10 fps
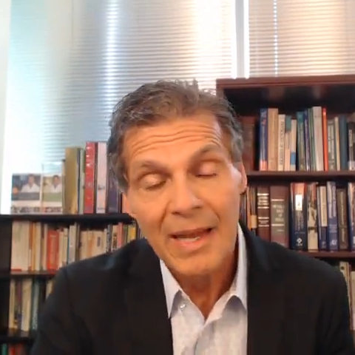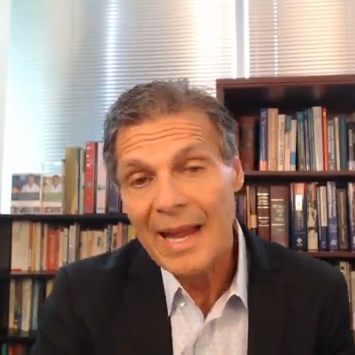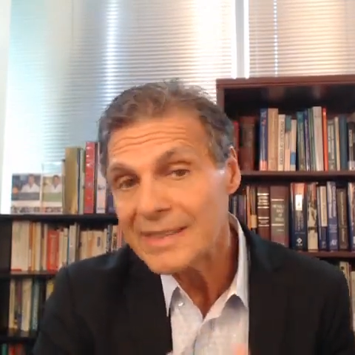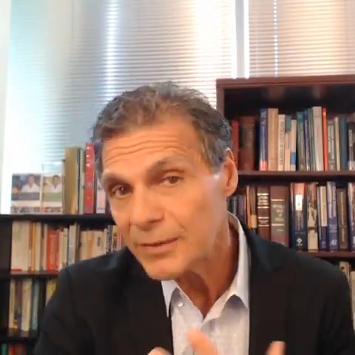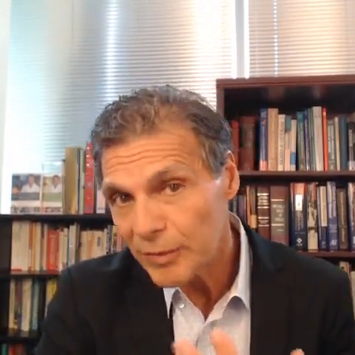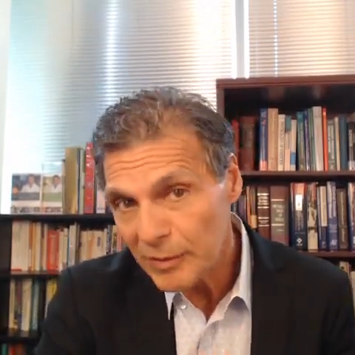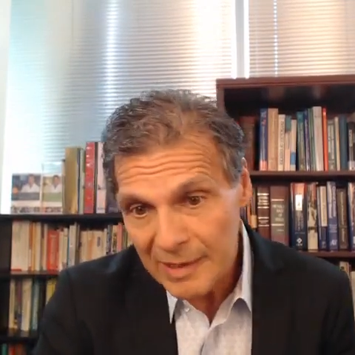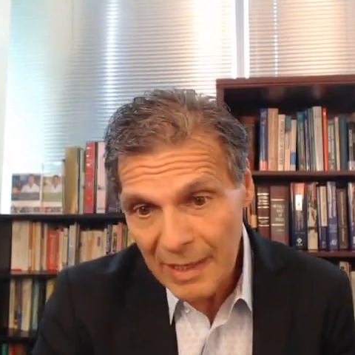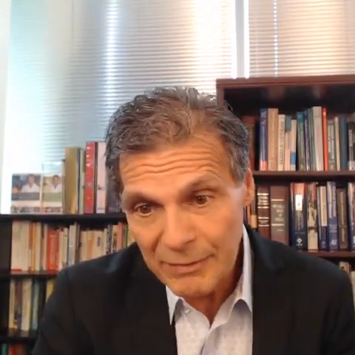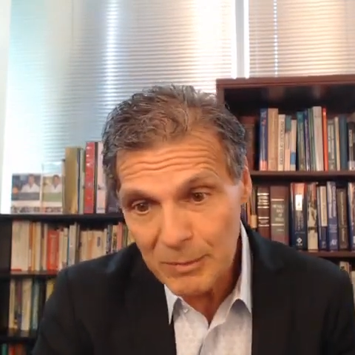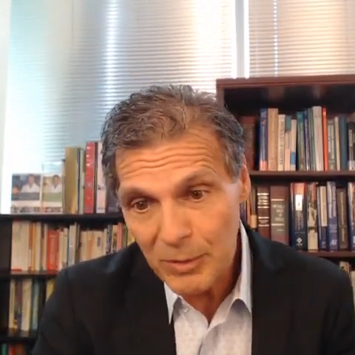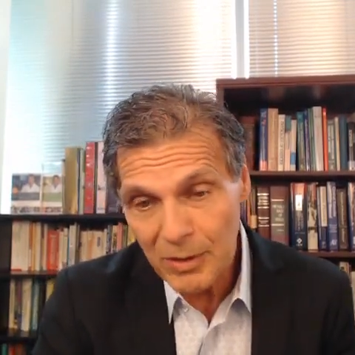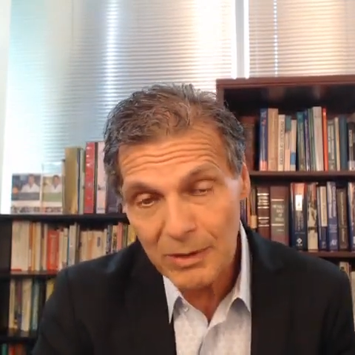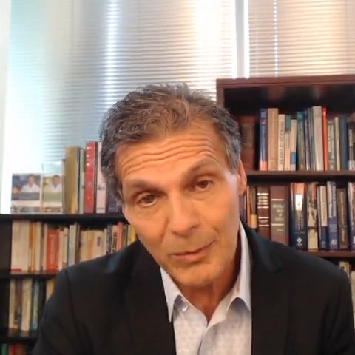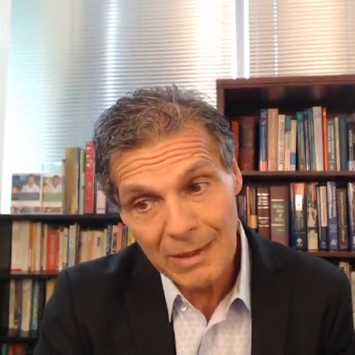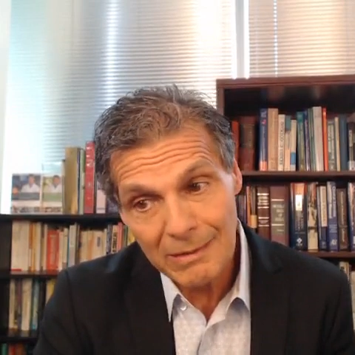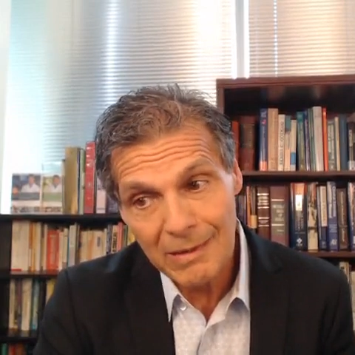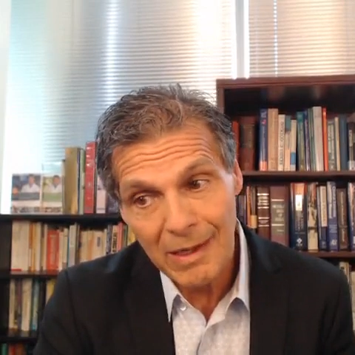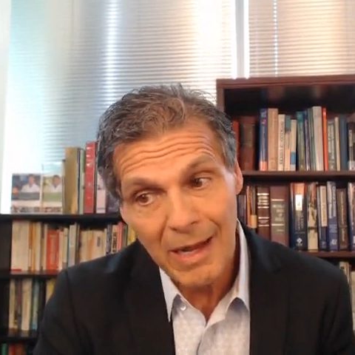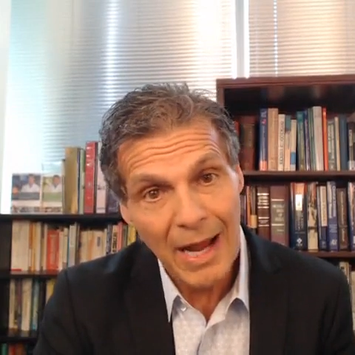As for loving more, well,
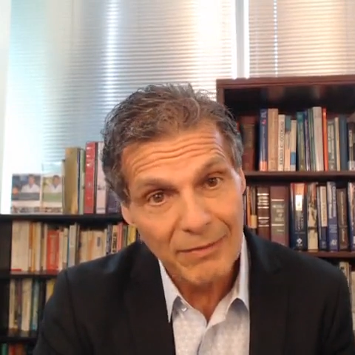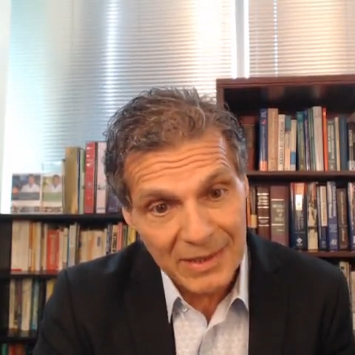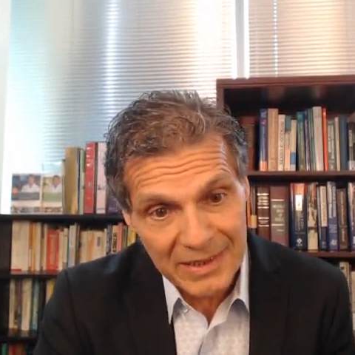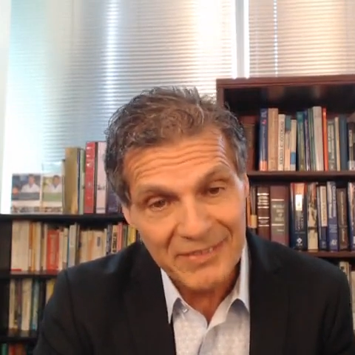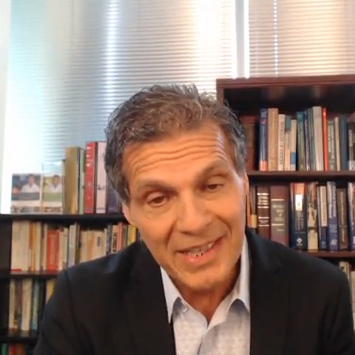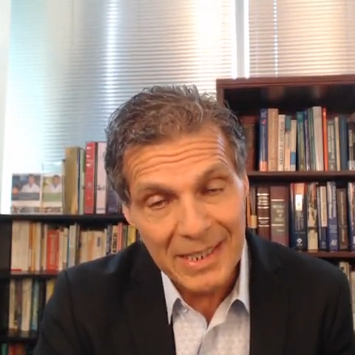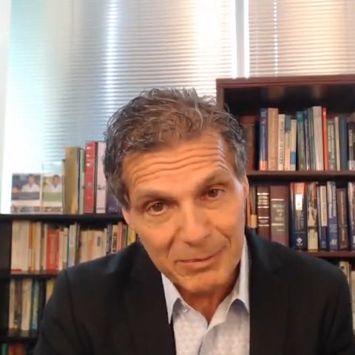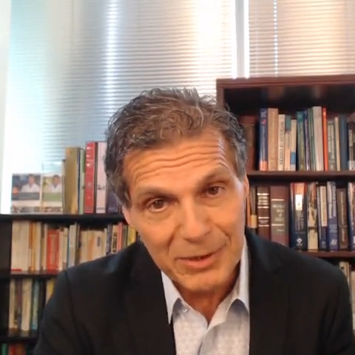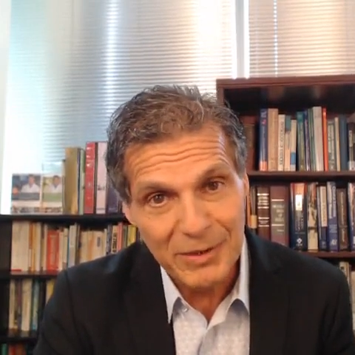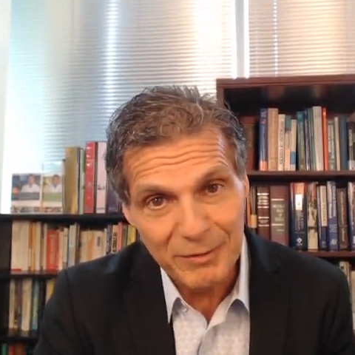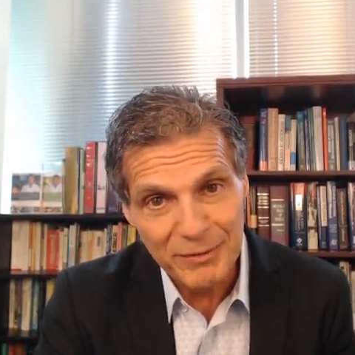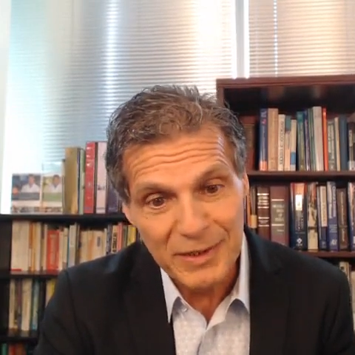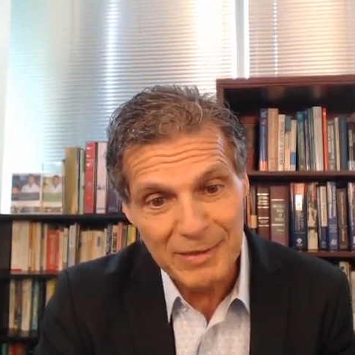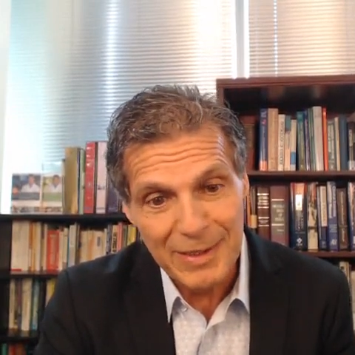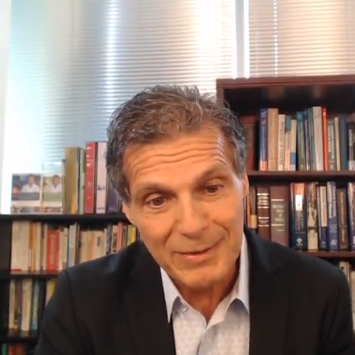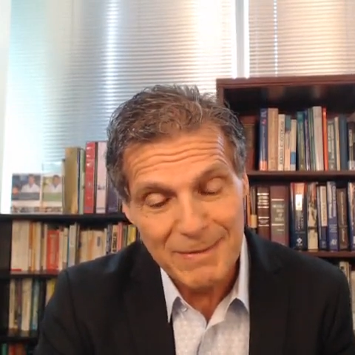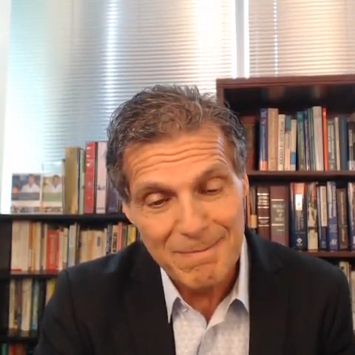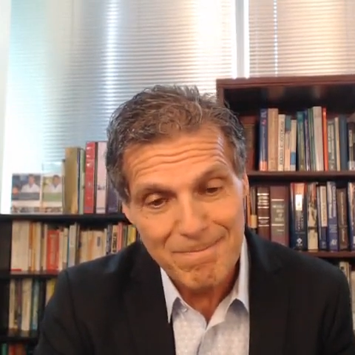I'll have to leave that up to you to figure out.